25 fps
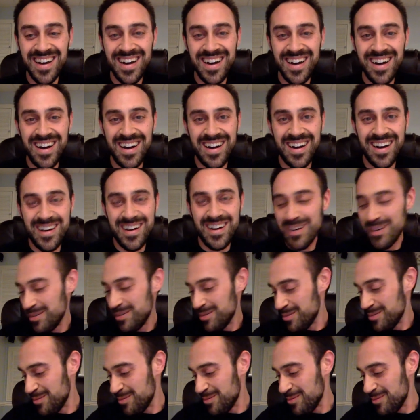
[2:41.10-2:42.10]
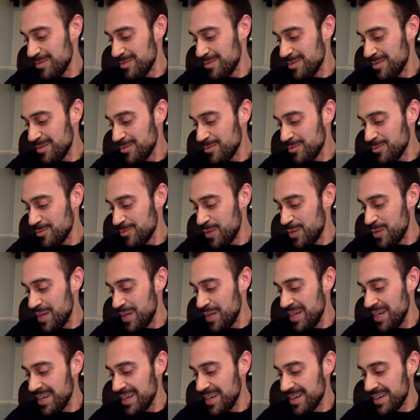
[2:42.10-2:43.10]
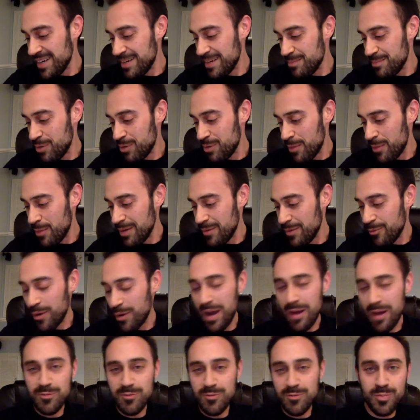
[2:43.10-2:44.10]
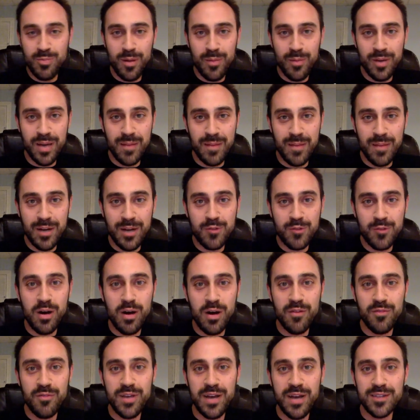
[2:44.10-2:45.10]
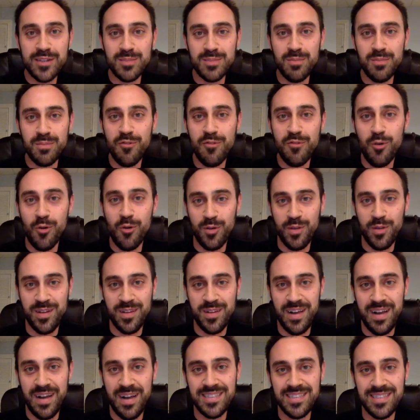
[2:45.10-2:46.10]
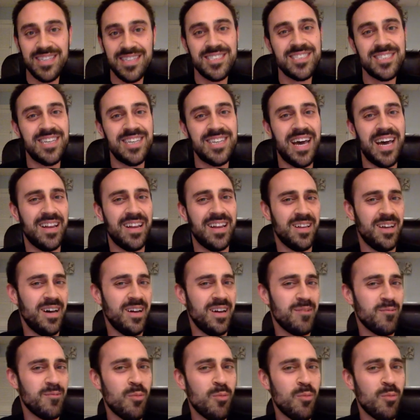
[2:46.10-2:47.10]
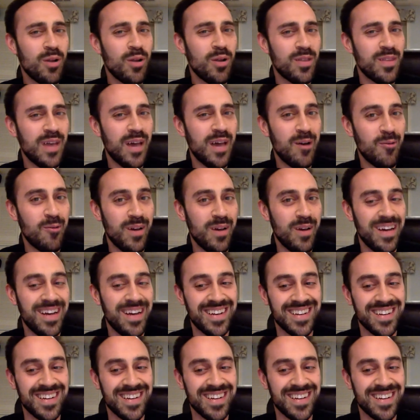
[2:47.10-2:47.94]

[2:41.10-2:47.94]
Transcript: I was probably at about 12,000 before the class. I sat a lot, we'll put it that way.